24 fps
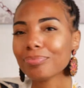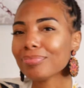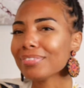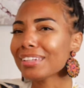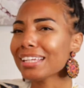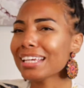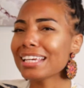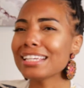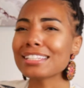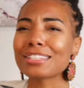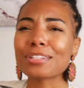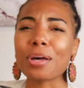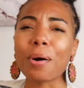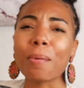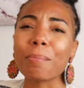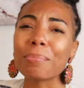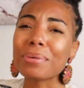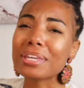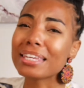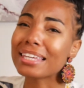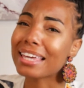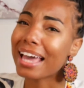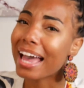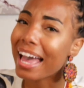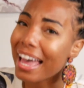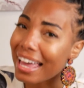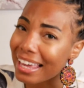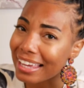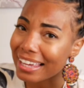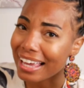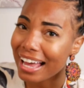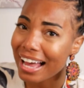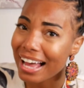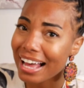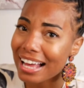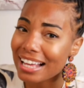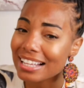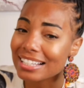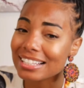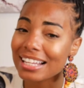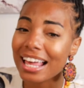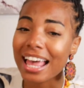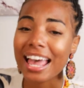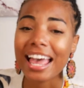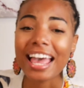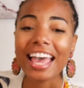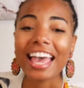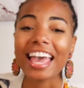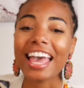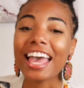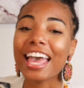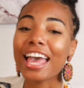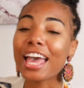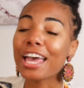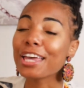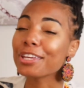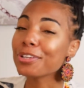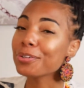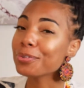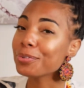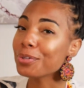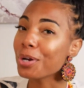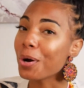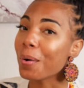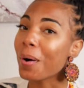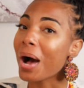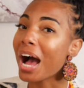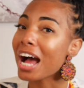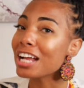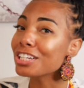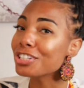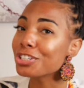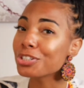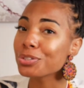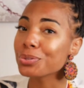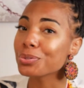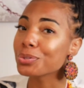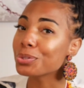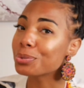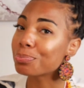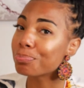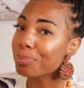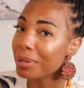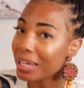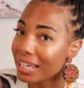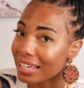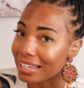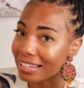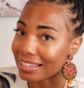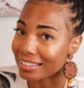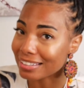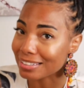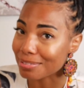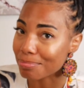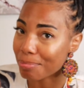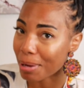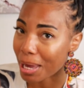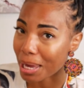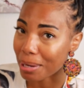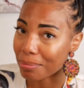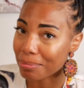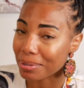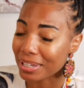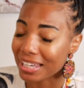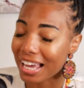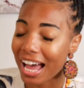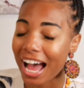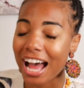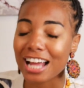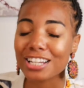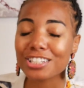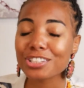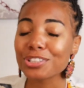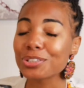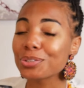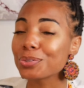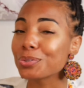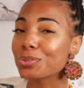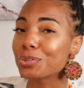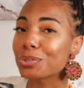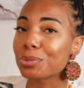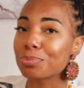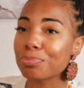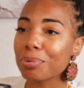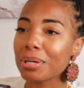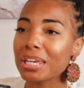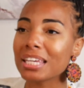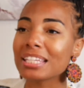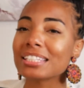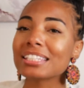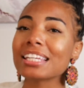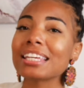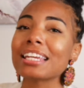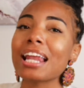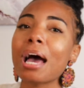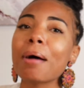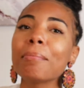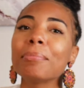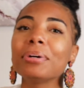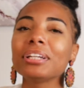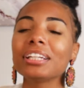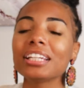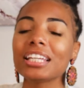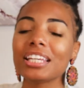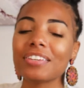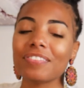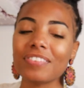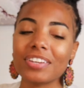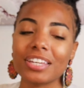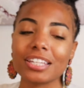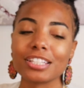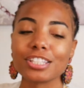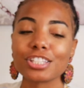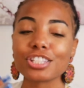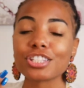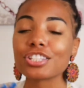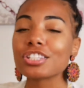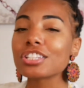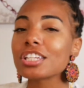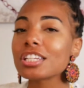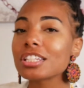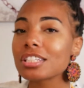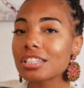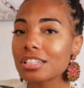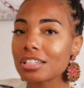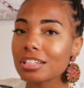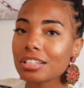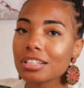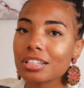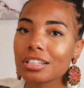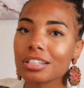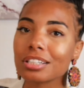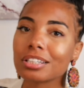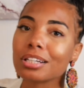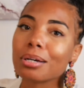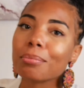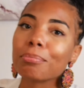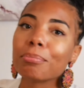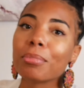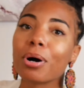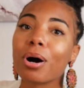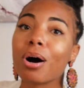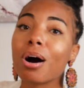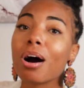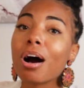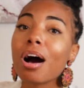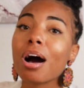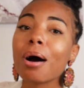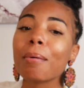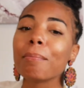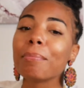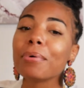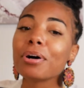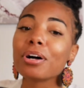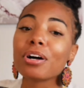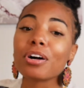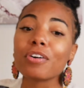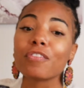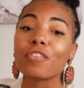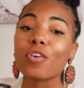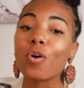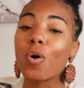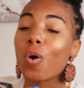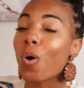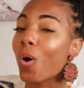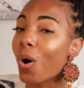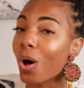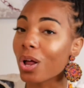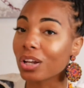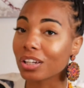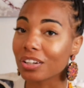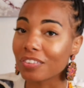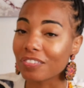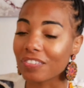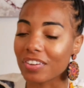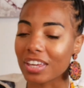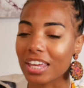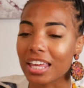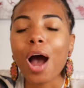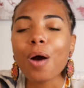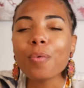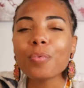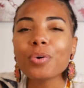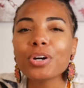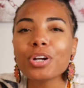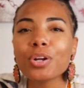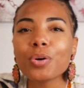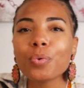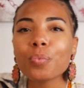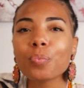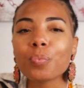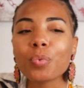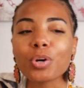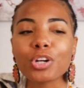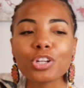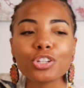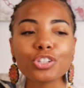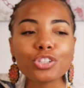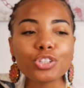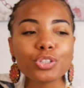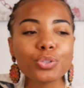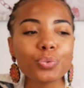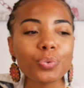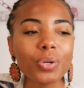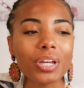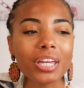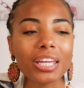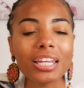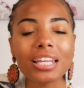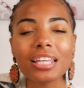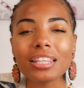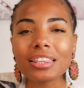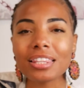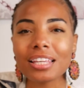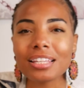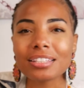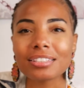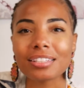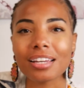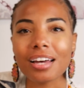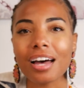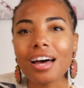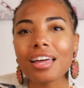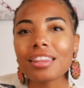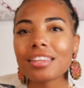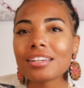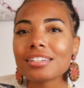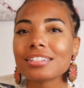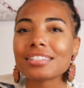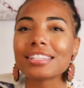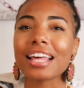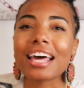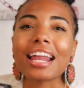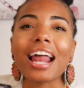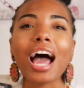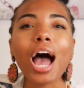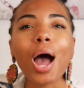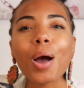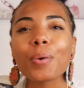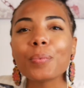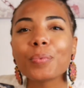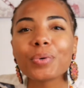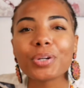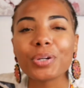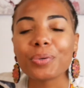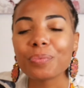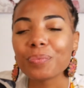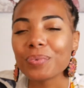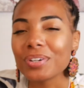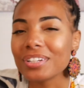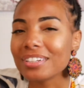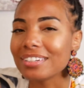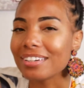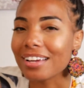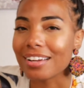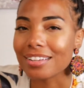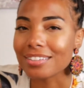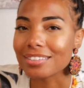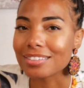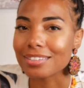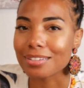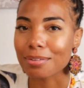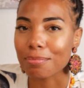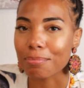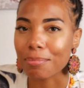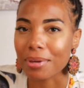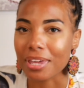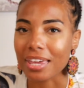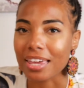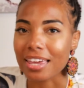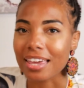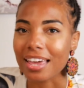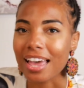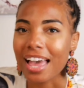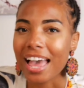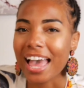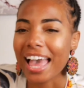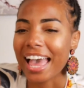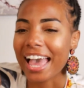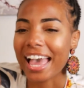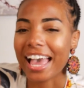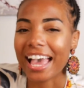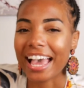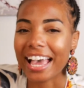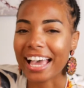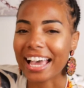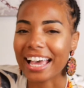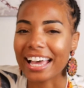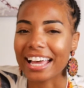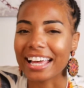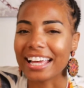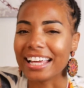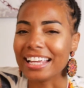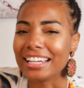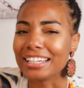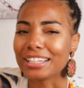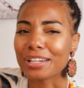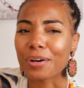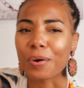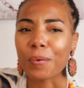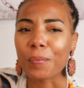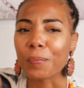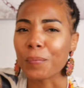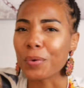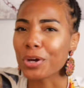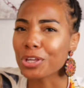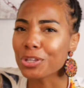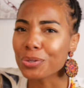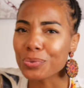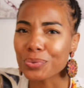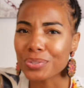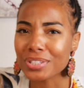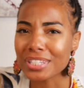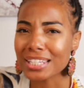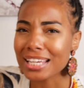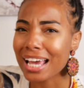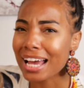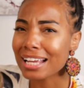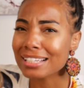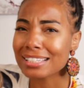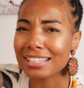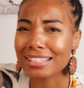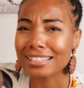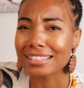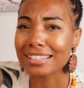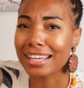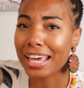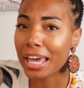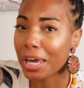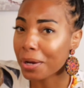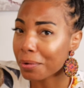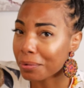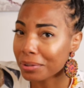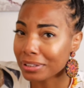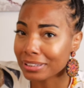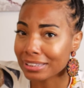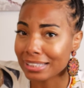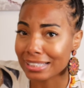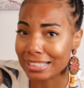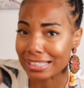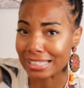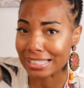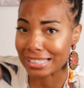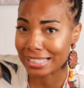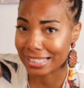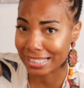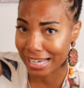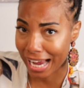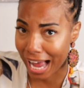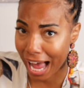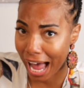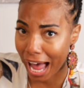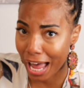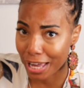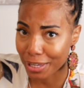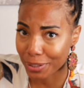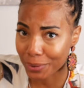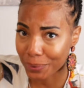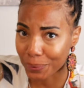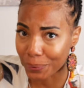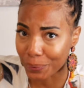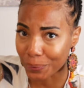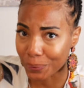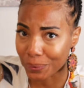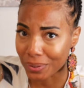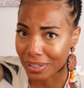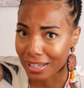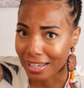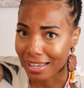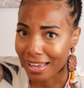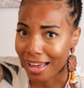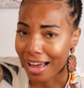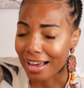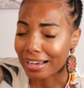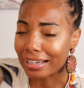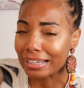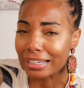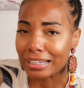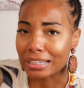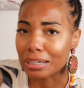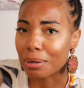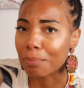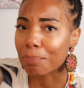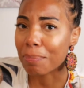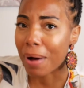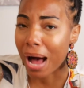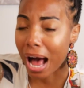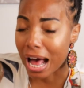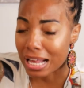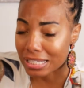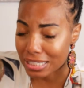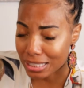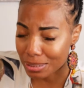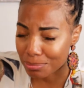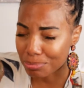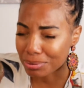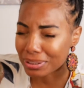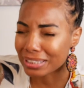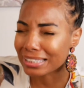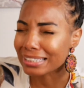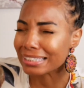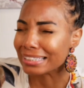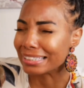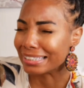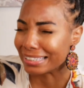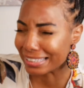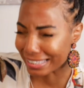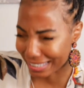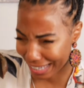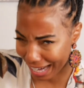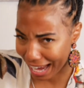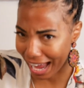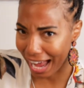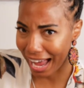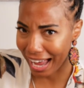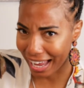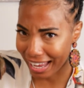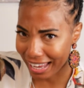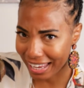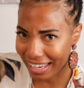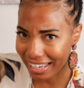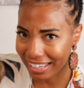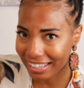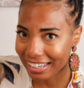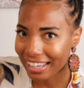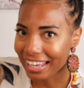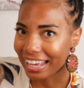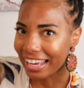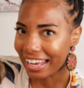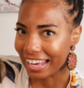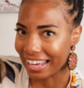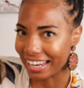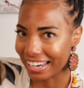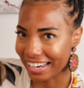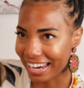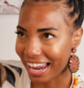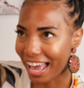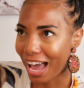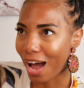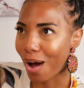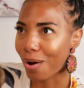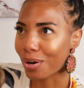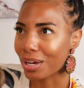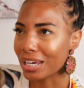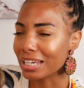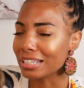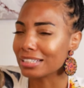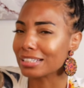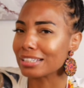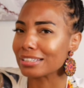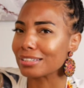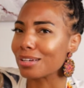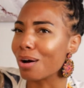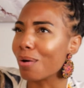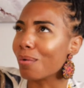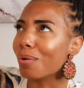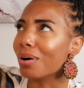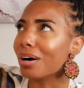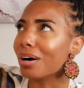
It's gonna be chaos. And you know, I choose peace, baby. I choose peace, and I believe in sisterhood above all of it. I wouldn't want to do anything to others that I wouldn't want done to me. And when you see I just carried this child, could have possibly died, and now he just gonna